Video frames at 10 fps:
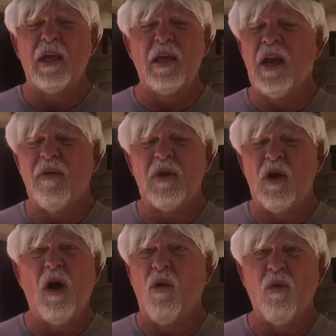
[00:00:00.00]
You never
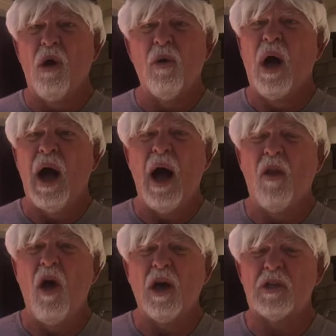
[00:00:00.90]
know how
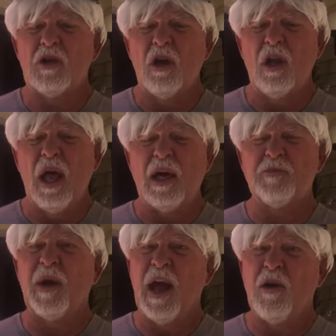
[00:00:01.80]
long it's going to last,
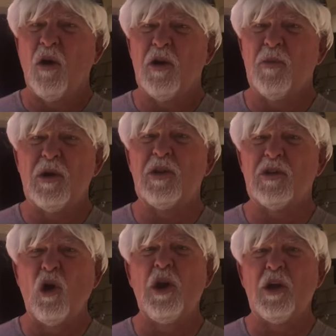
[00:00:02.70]
but I know your
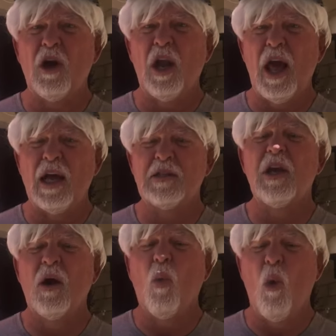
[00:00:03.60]
birthday's only going to last
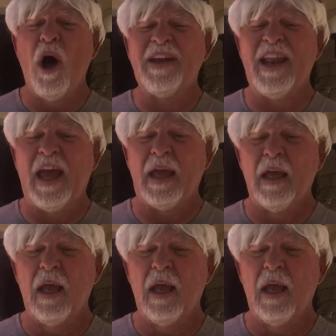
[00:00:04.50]
one day.